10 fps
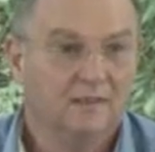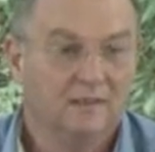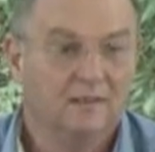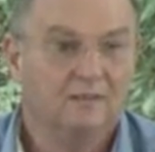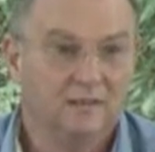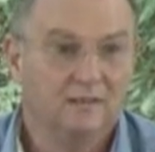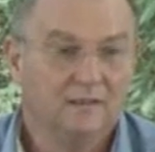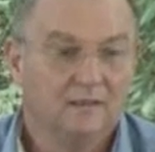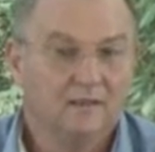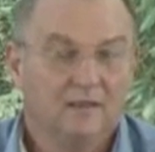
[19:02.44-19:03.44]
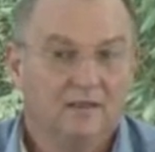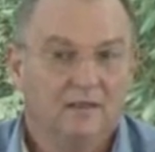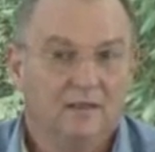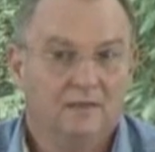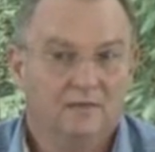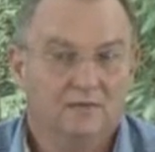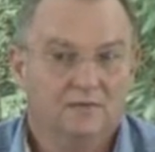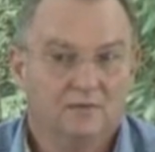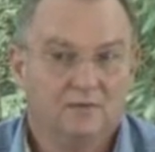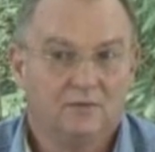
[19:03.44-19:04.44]
era. And
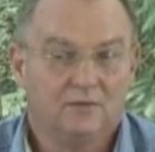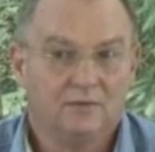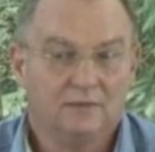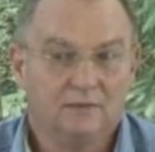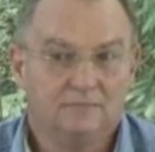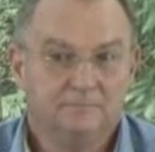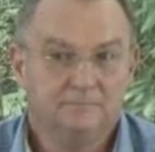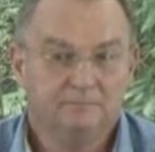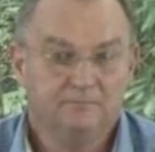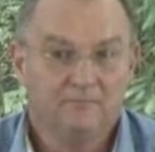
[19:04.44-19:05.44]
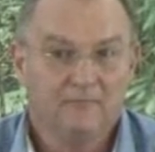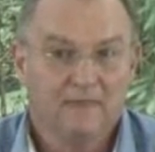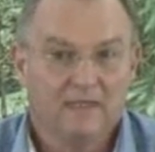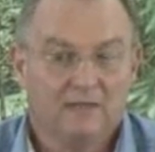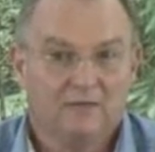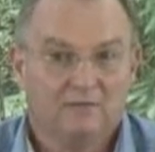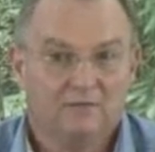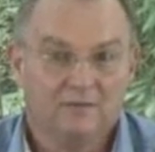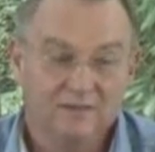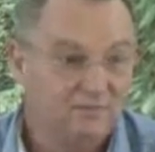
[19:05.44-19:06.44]
so, um,
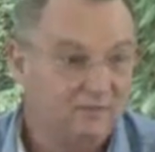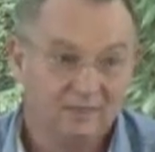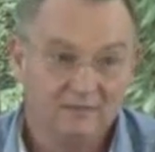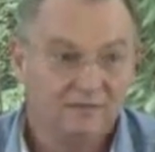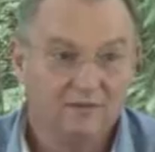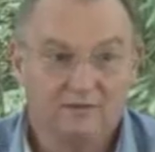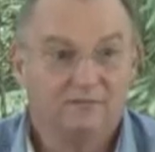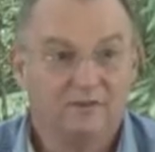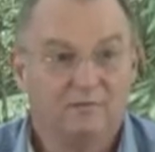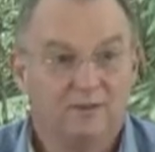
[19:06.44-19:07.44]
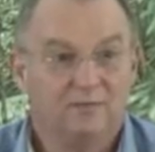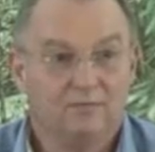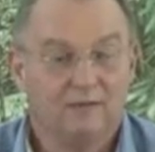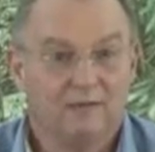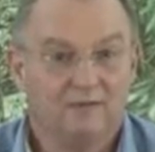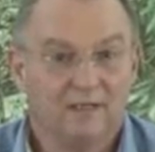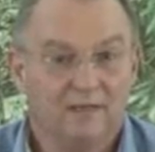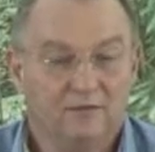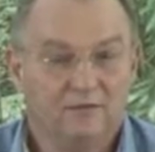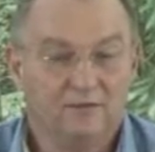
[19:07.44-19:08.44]
so these people have a lot of experience with
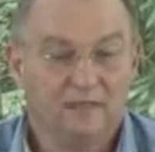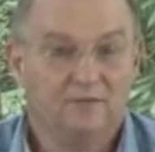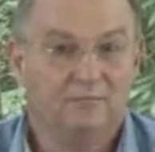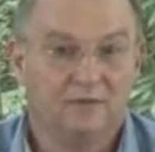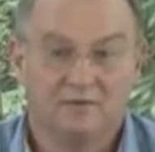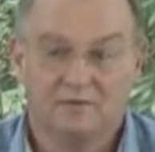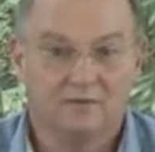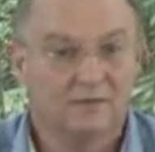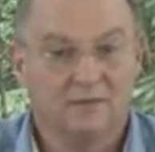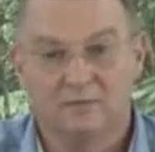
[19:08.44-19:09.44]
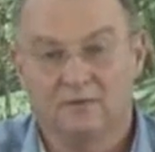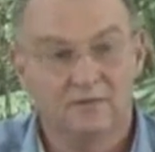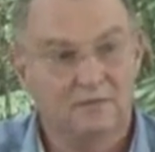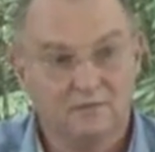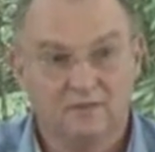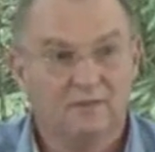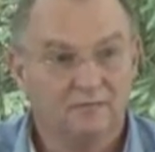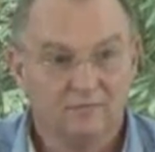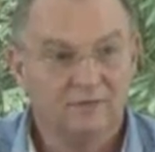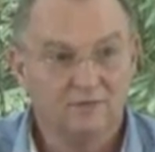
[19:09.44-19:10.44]
irrigation, and it was, it was hugely
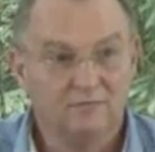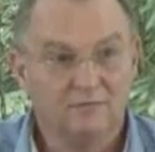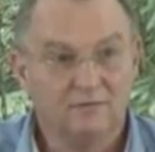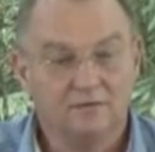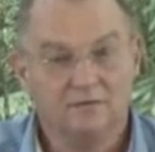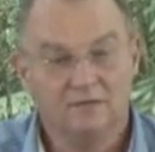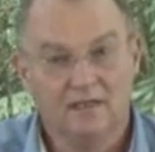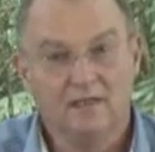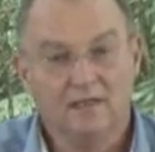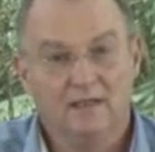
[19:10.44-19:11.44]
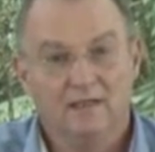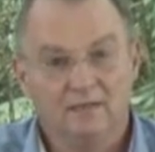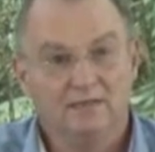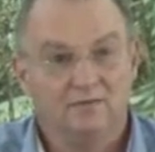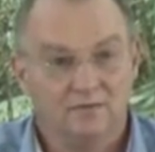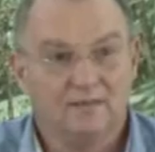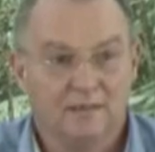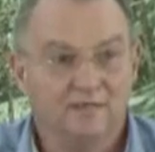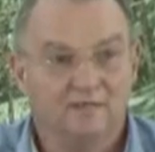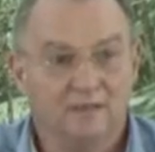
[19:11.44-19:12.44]
increased, of course, in these
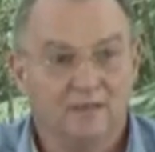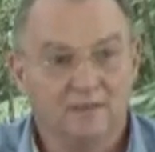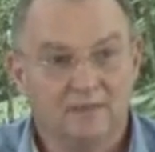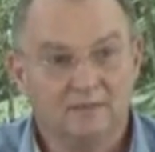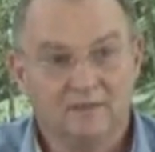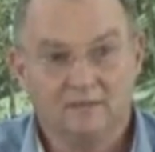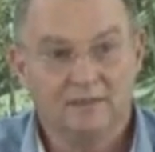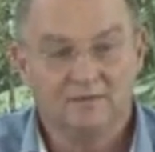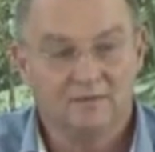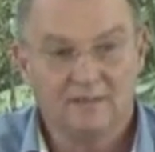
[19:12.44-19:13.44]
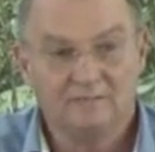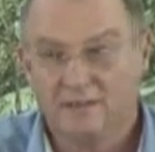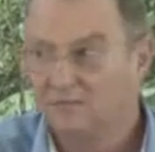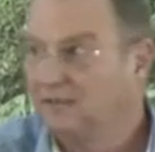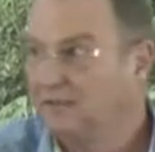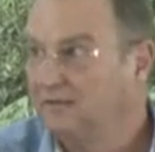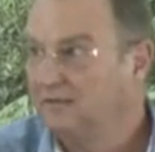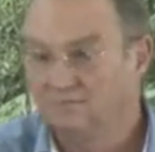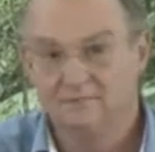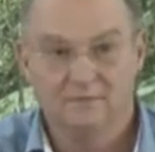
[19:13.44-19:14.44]
state farms. And when you had state farms, you had
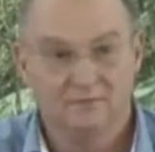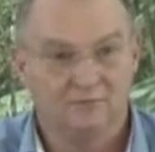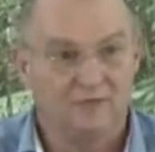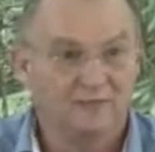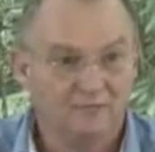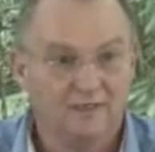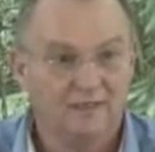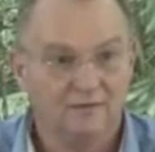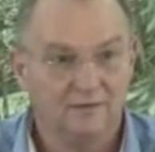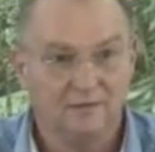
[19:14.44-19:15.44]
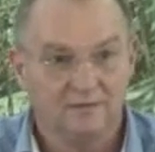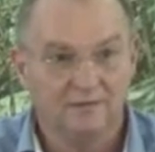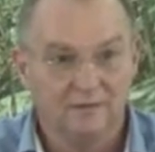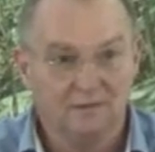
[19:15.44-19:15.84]
a tractor driver, you had a